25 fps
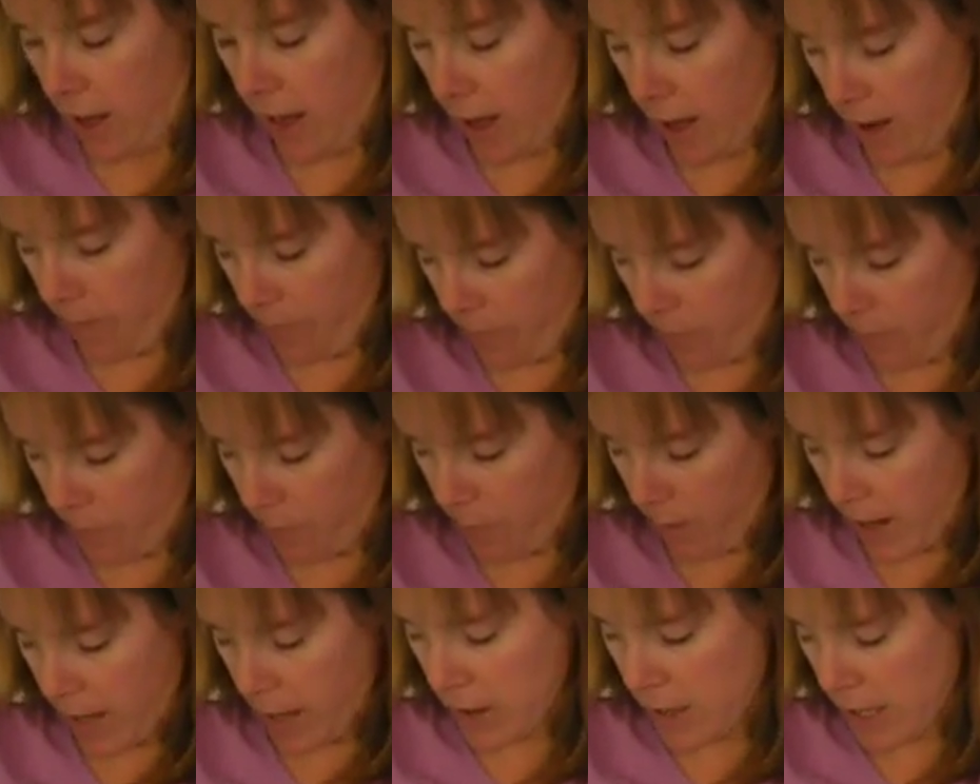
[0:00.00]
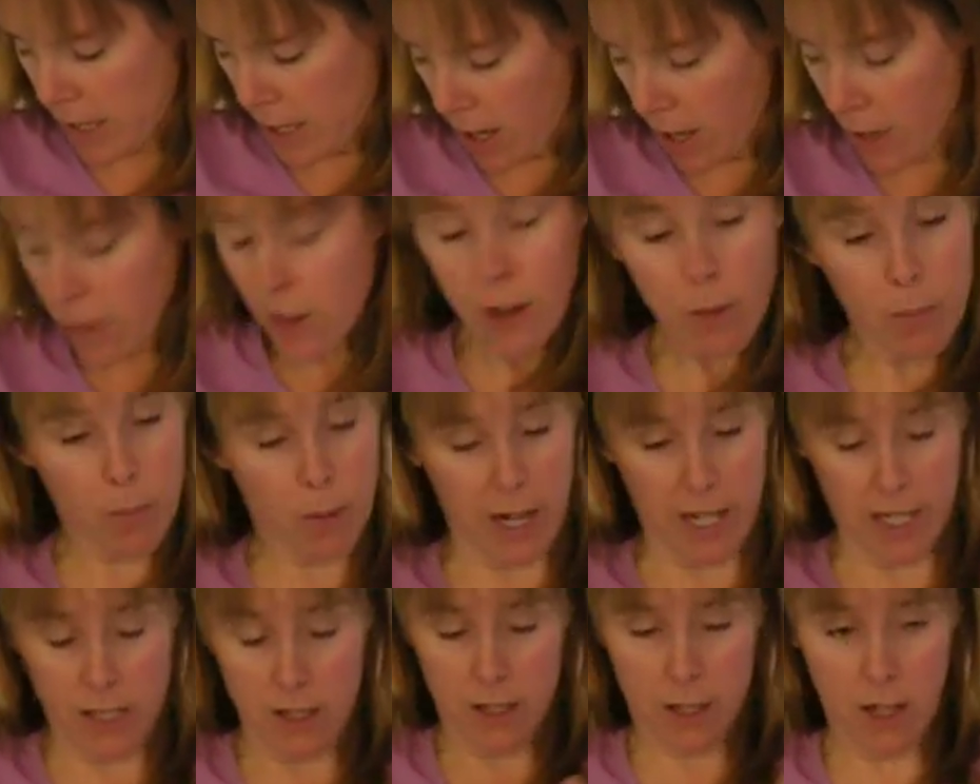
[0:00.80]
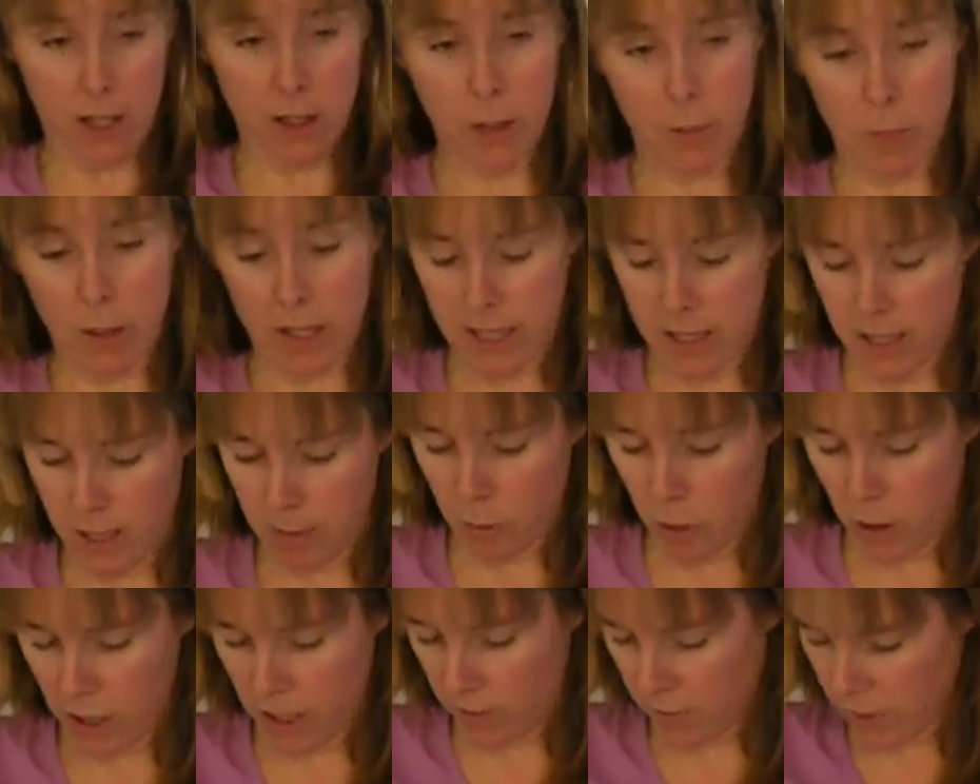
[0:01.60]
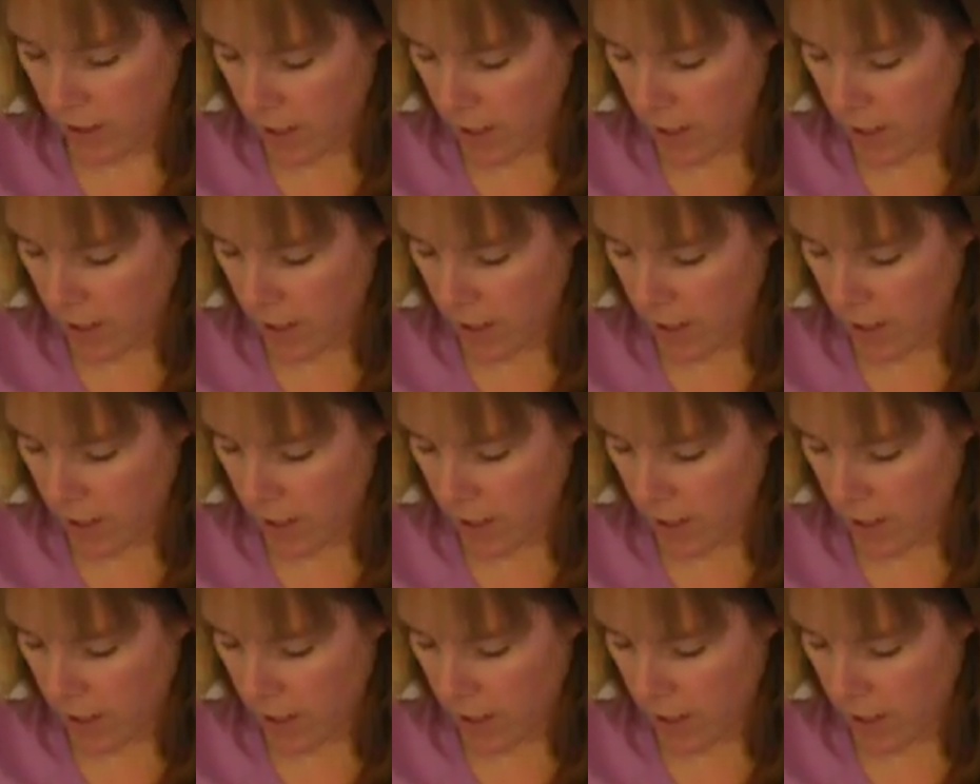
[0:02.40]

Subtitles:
my other breast, not the breast I'm going